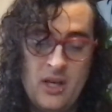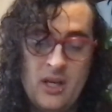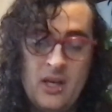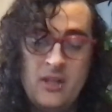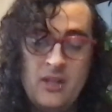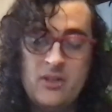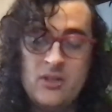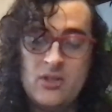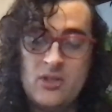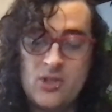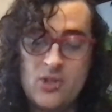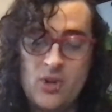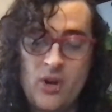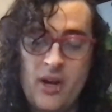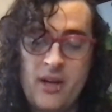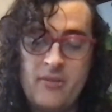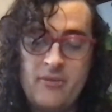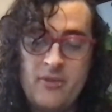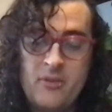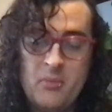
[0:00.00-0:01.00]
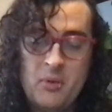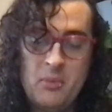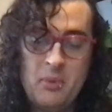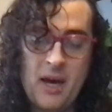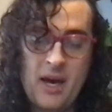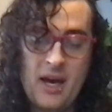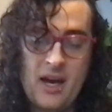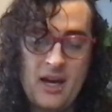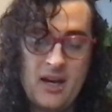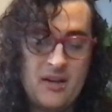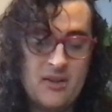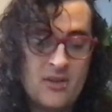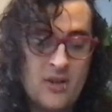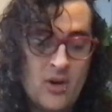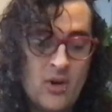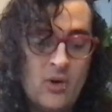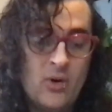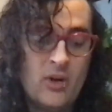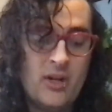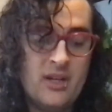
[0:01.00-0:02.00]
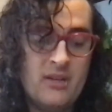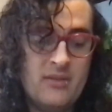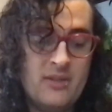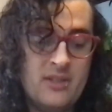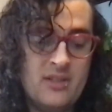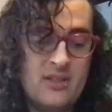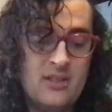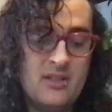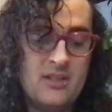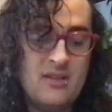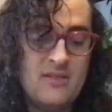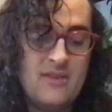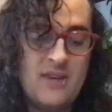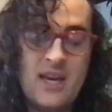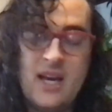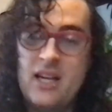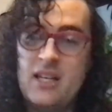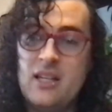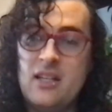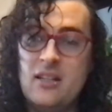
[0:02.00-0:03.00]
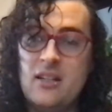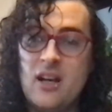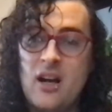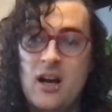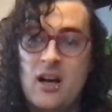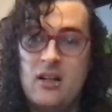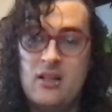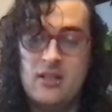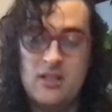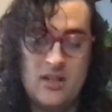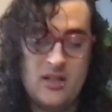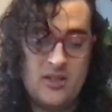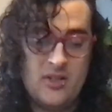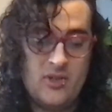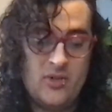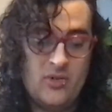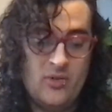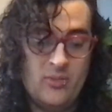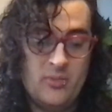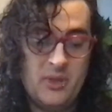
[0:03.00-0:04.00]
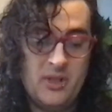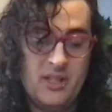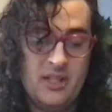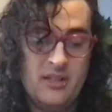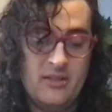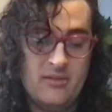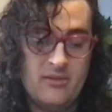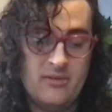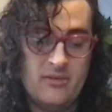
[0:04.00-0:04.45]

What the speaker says: to stray from a path, or even to deviate in conduct or belief.